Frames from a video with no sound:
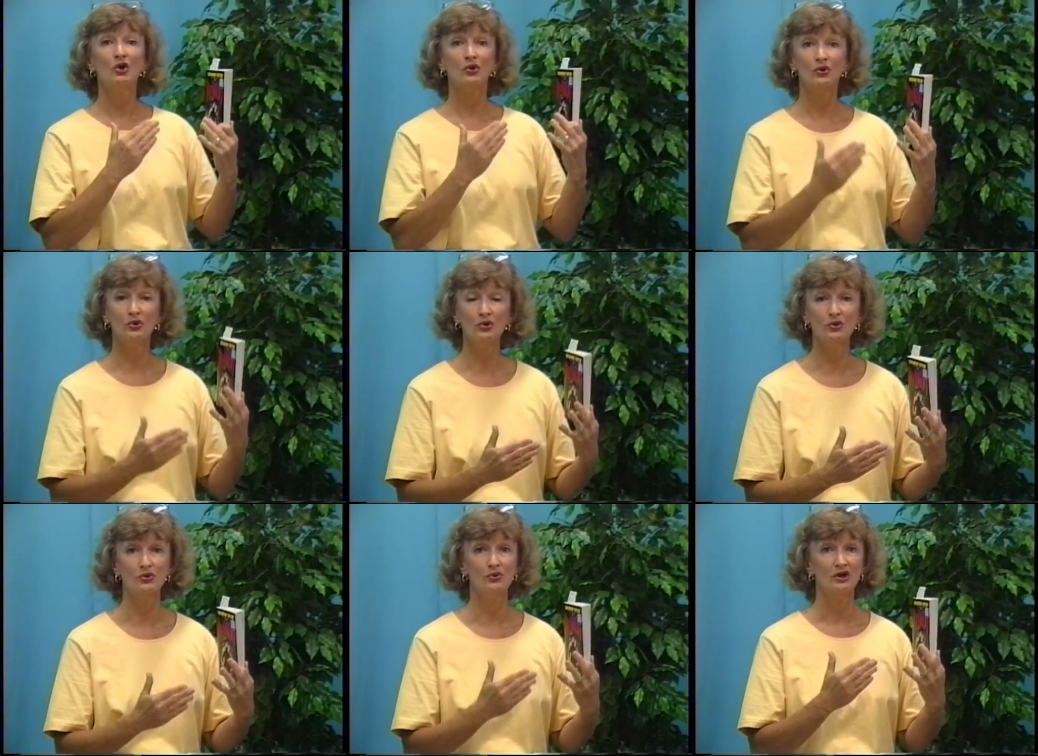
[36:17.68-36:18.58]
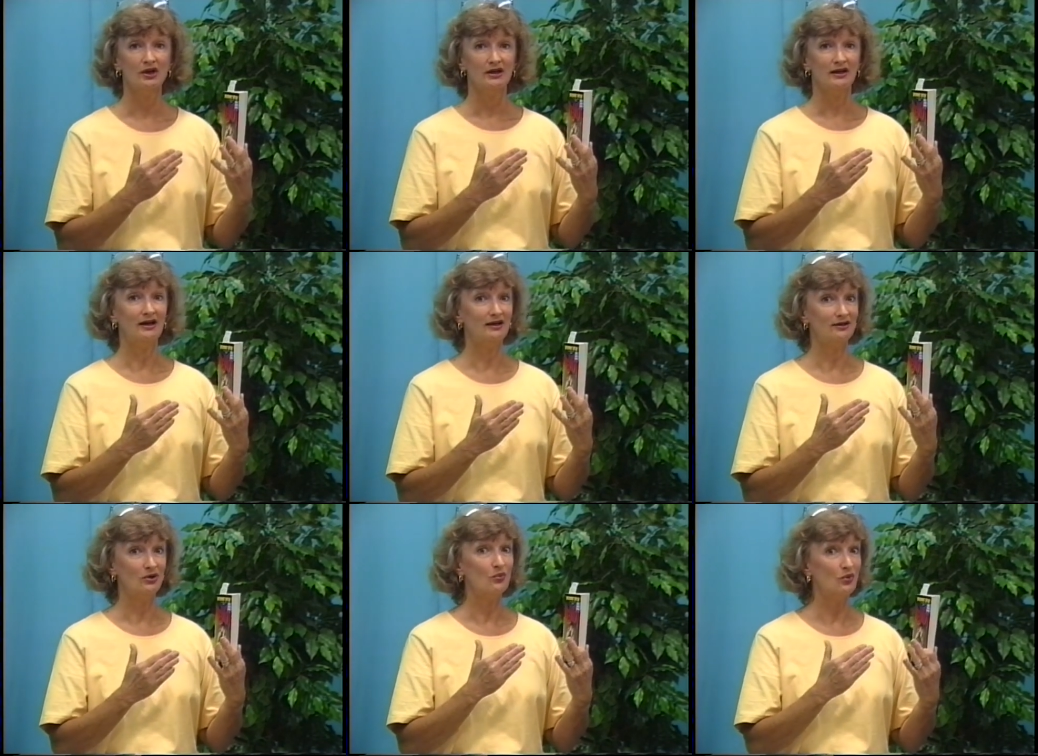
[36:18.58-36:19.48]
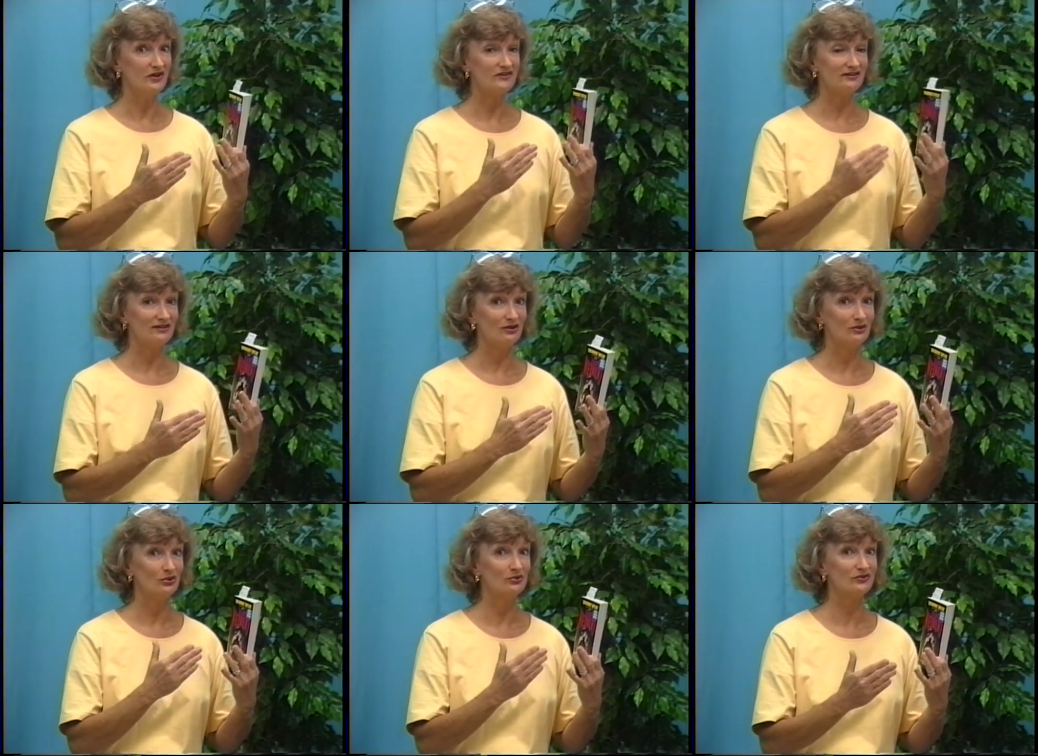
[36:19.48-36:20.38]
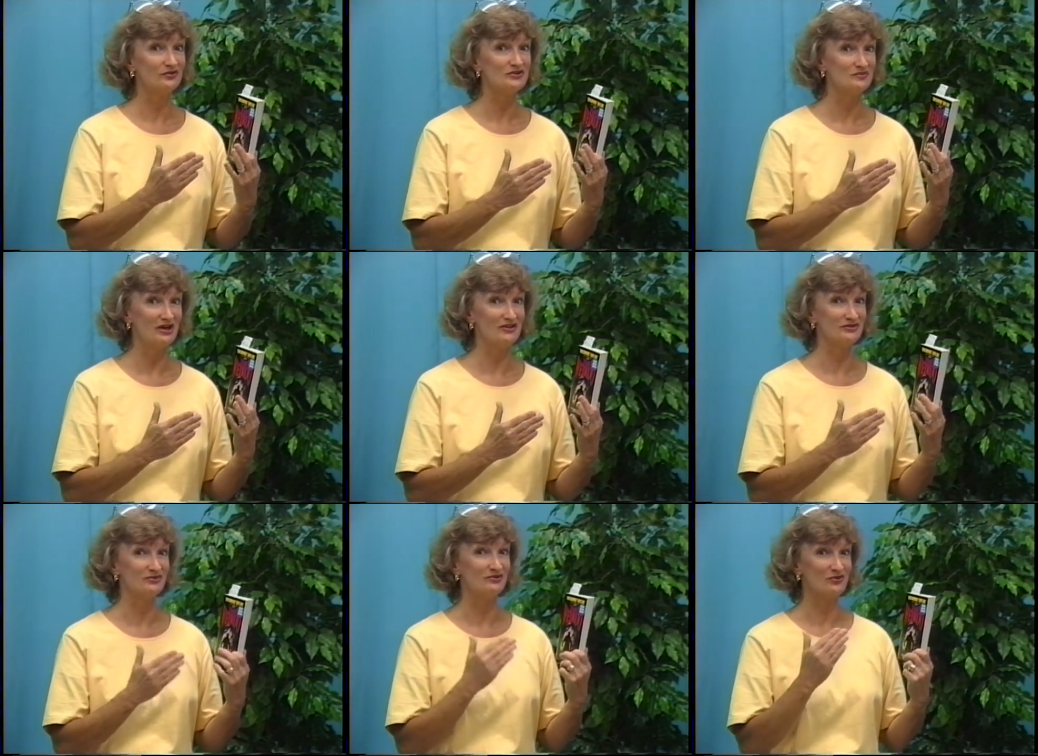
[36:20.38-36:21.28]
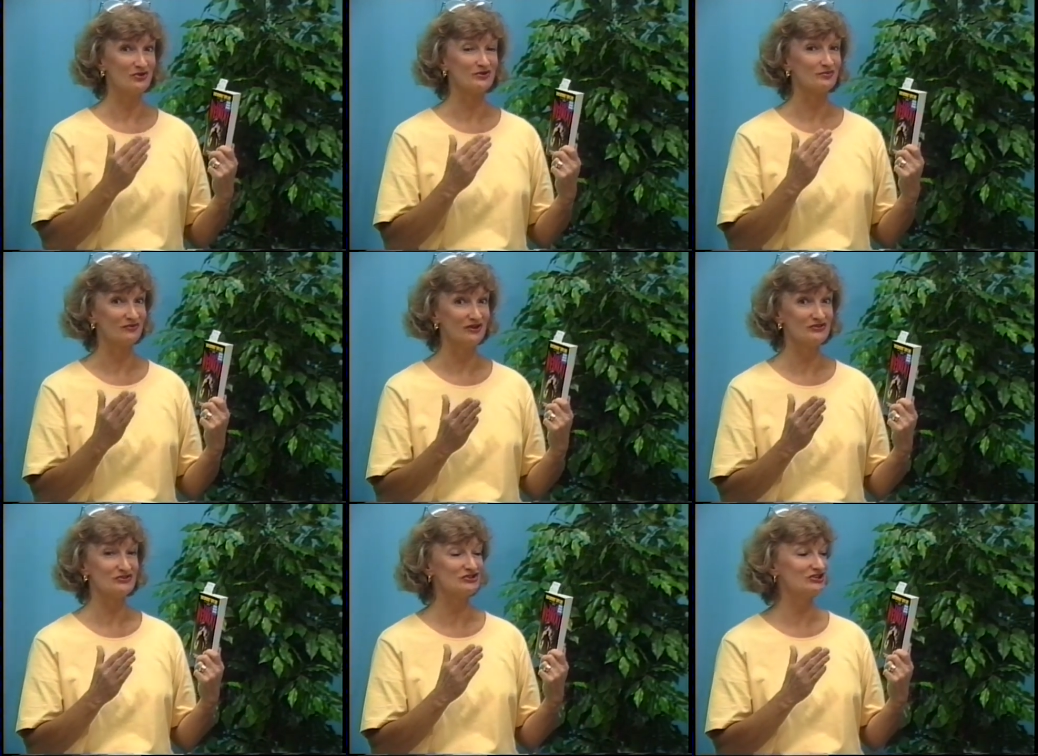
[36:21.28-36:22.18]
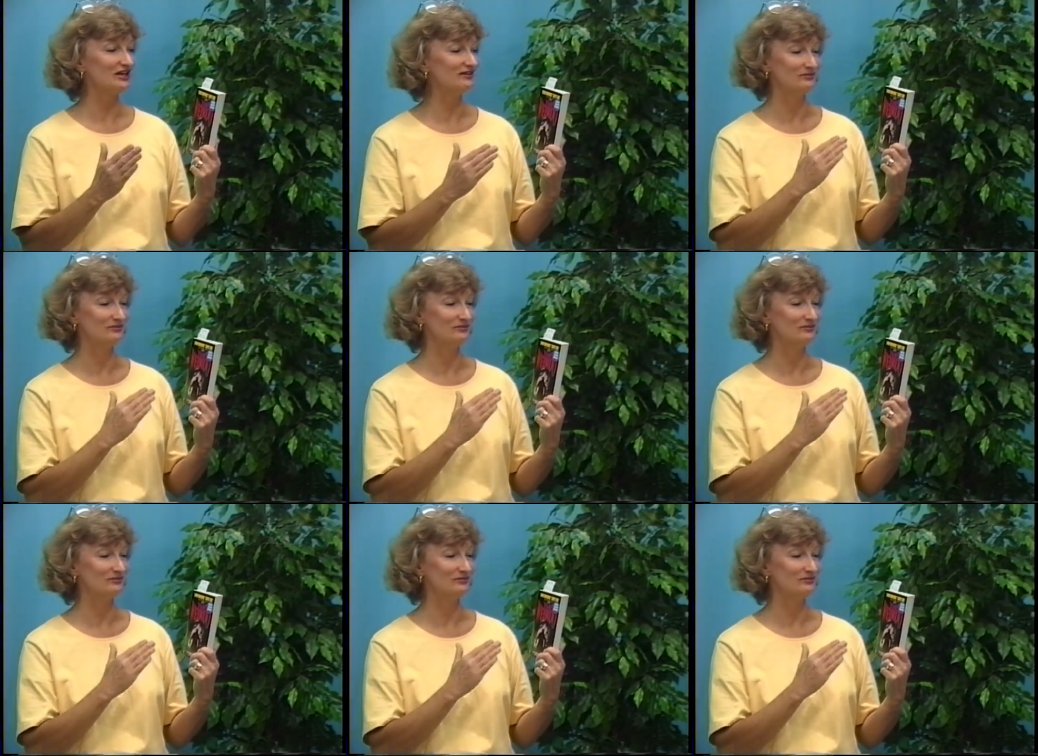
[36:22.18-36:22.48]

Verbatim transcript: Who uh, was who was responsible for this professor's death?